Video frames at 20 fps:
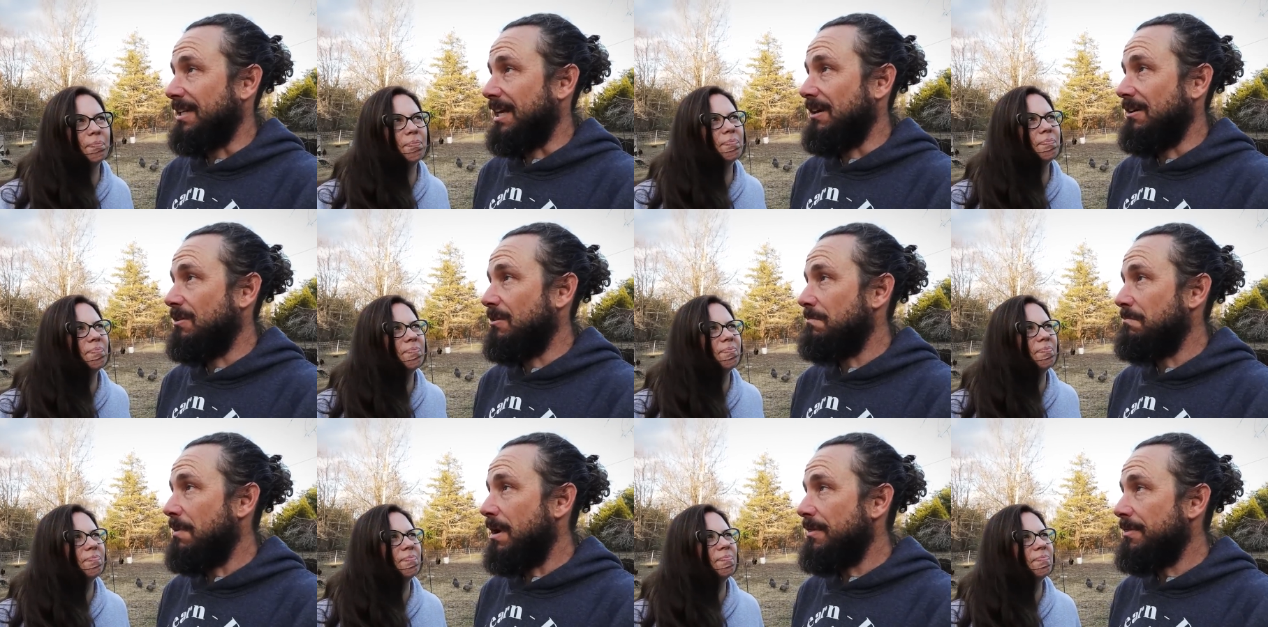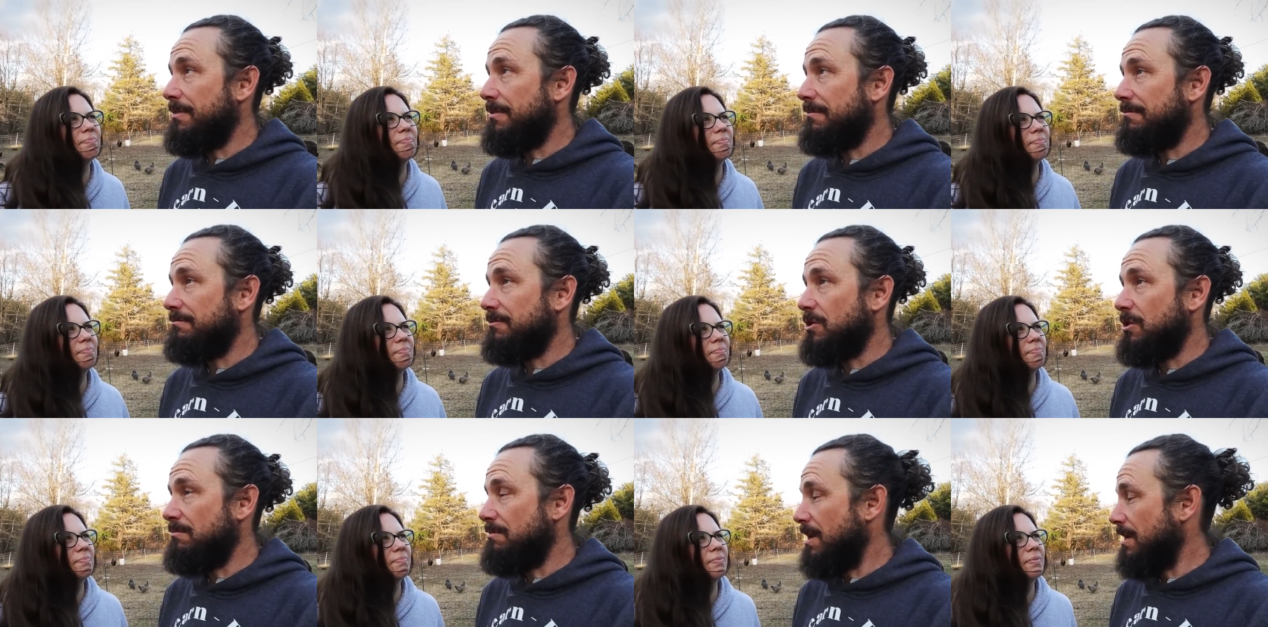Speaker 1: don't know, month,
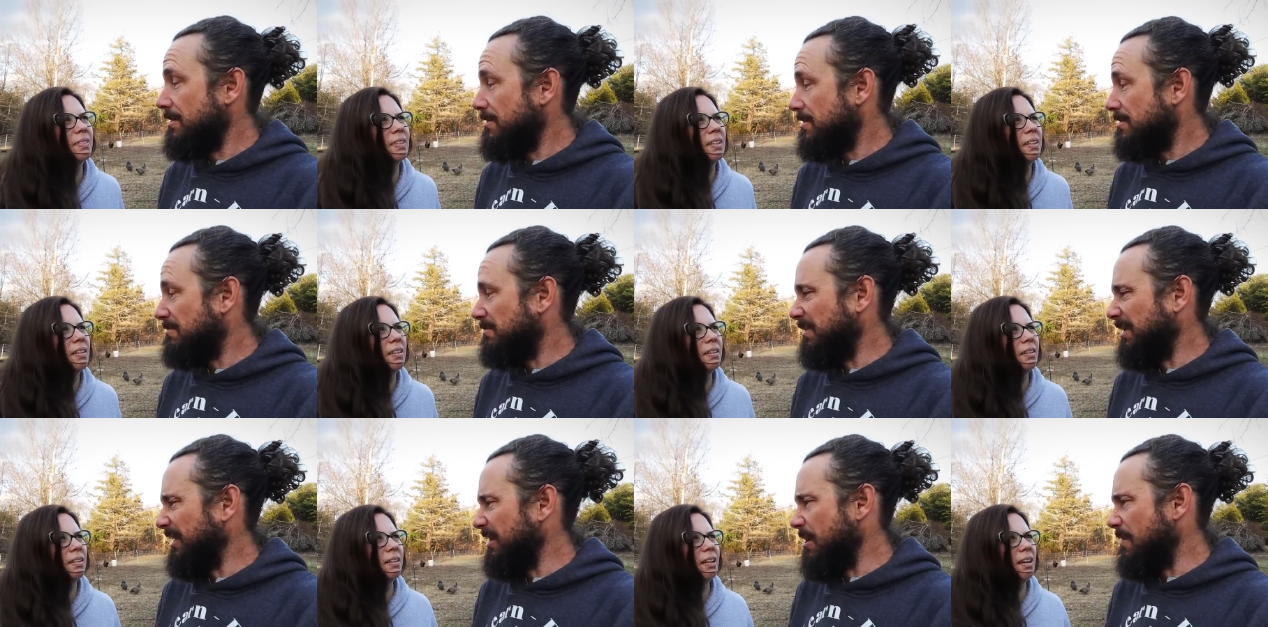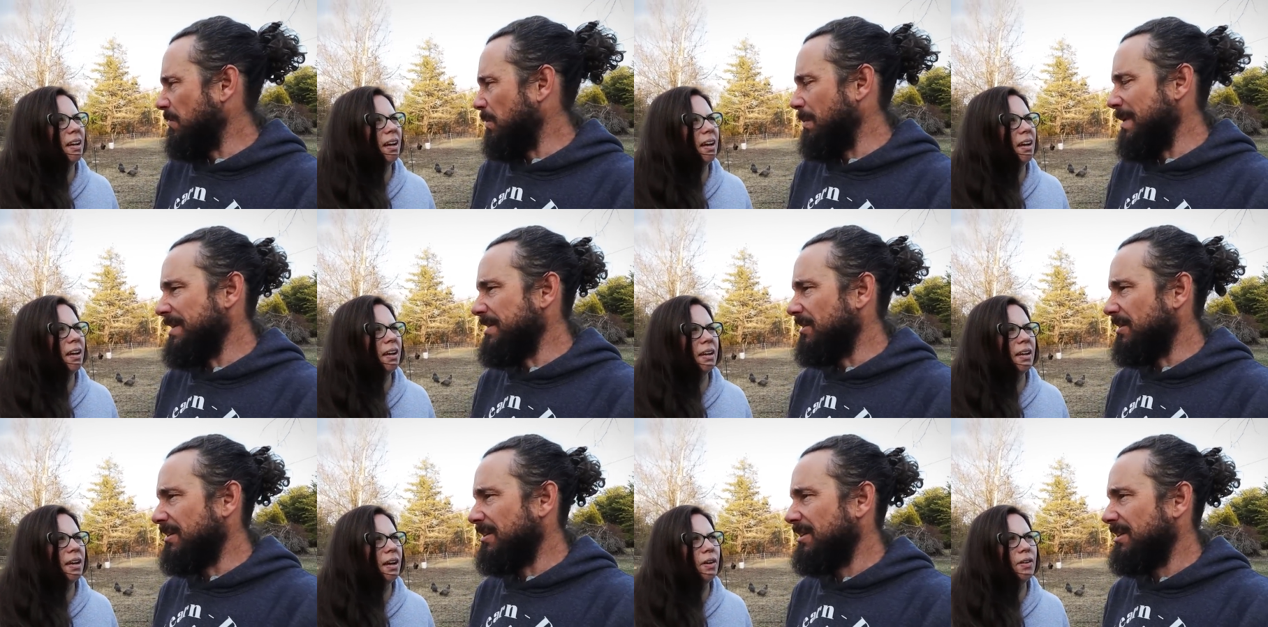two months, really over
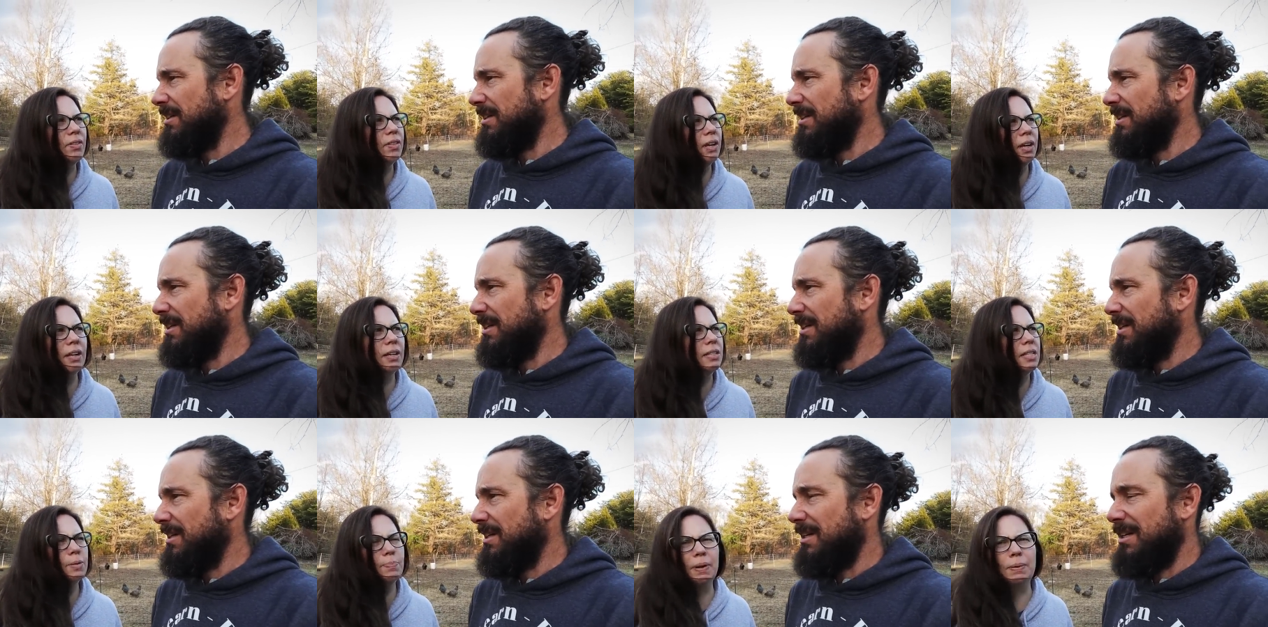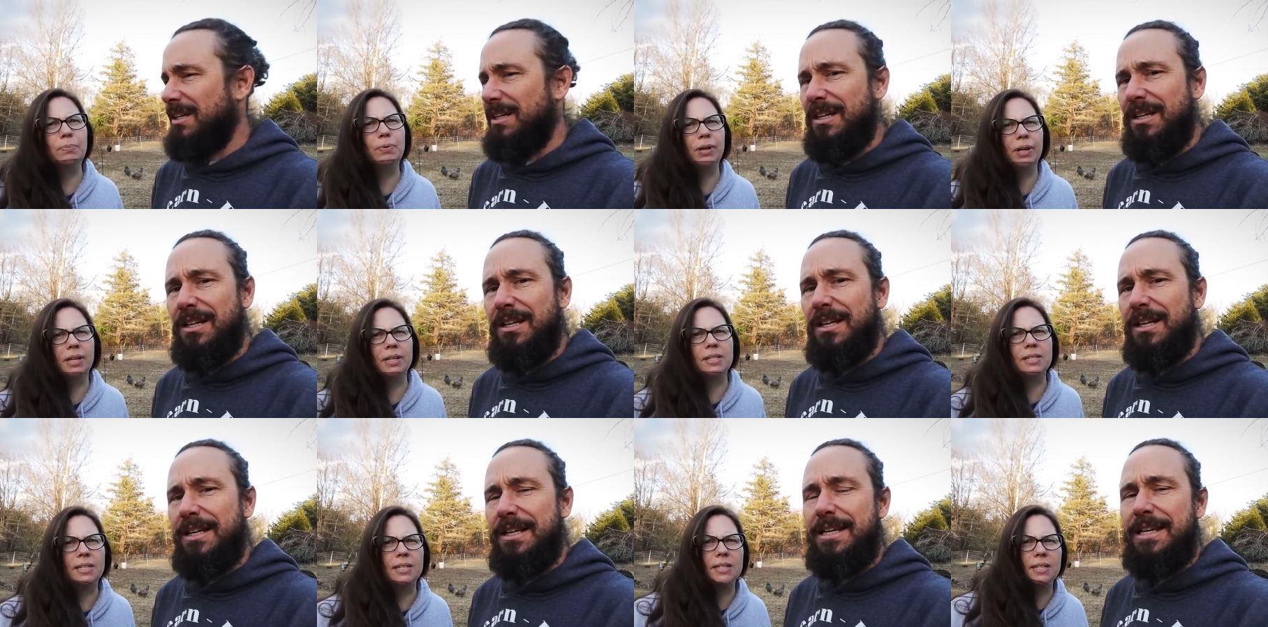winter.
Speaker 2: It's been pretty
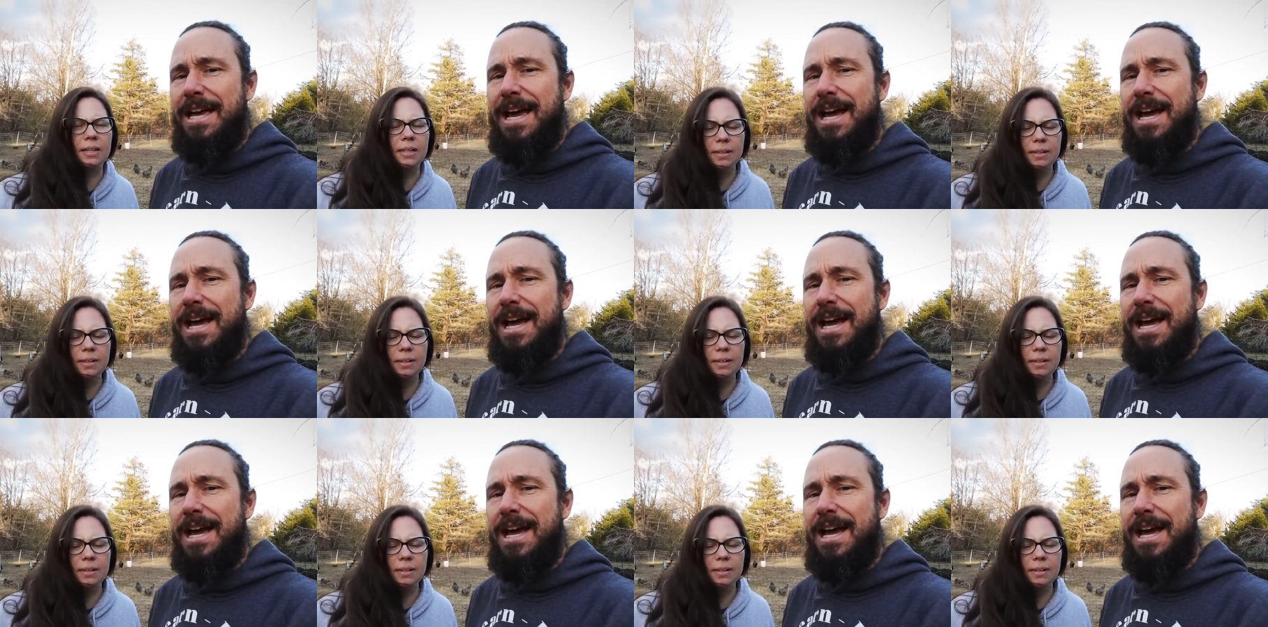consistent.